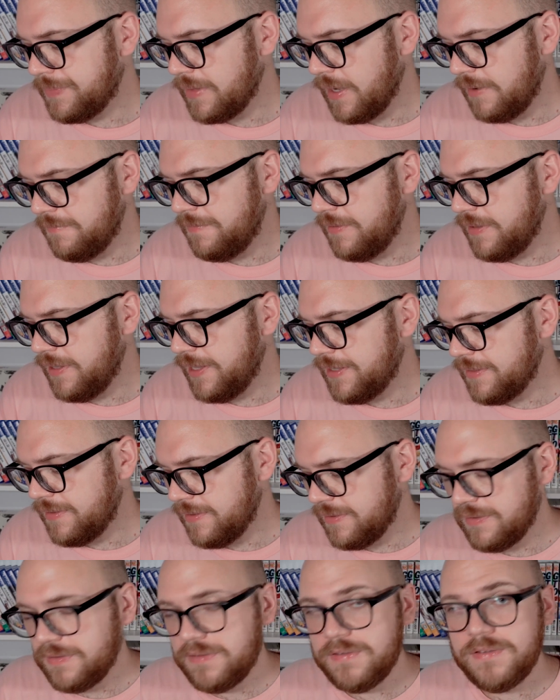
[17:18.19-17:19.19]
I feel like
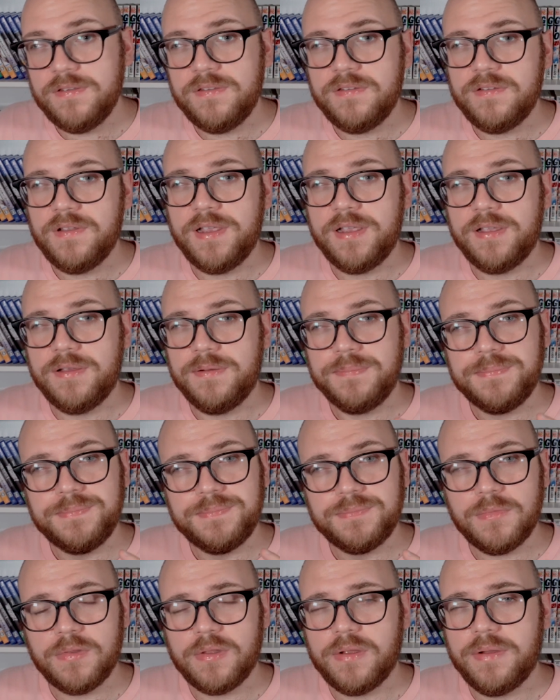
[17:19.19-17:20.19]
it's like
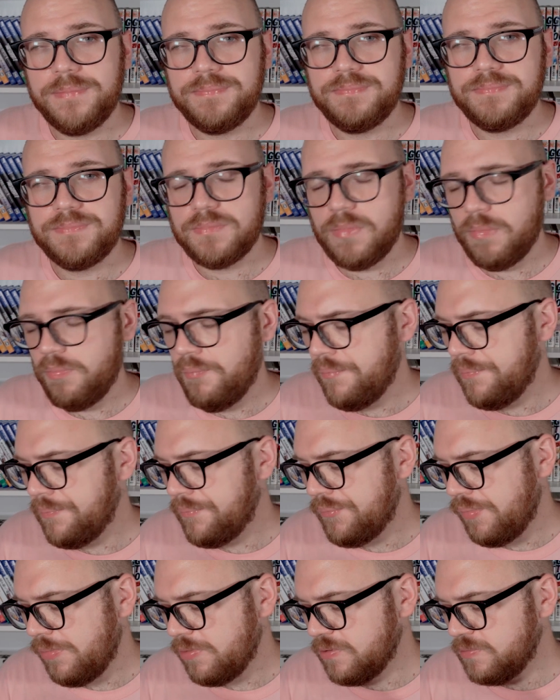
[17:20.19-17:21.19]

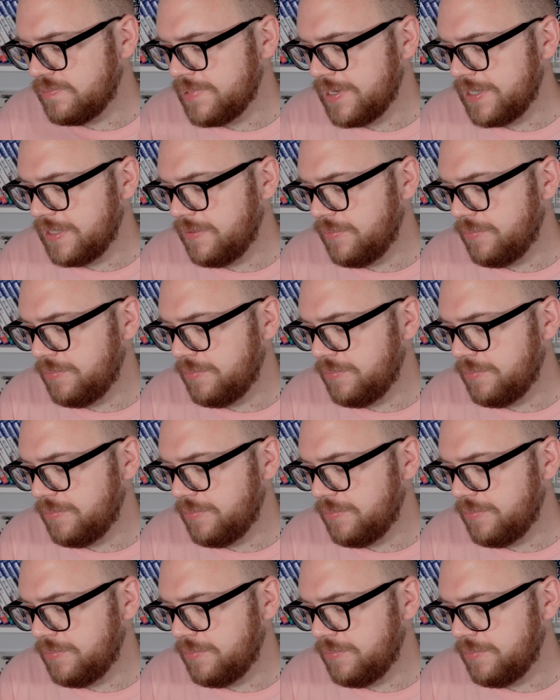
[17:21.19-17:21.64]
way